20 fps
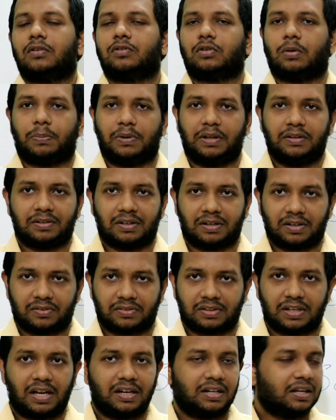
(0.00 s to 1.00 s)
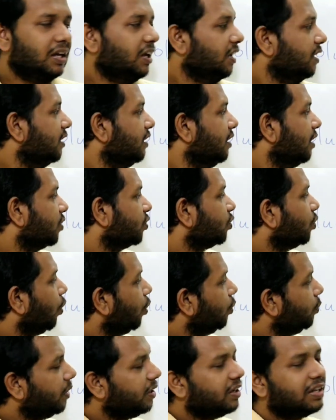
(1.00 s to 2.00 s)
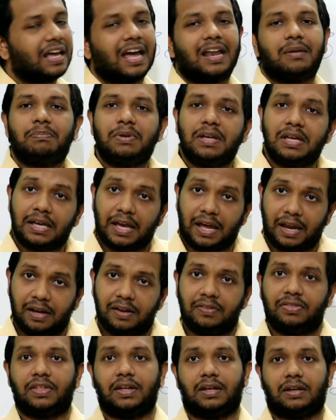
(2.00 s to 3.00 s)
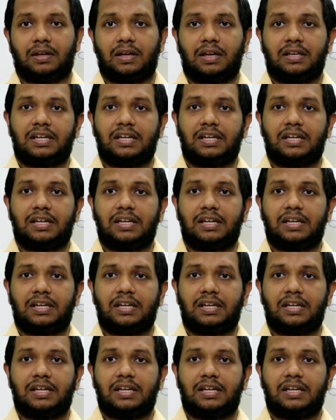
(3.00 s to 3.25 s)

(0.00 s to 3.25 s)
So please understand, here solvent can be anything.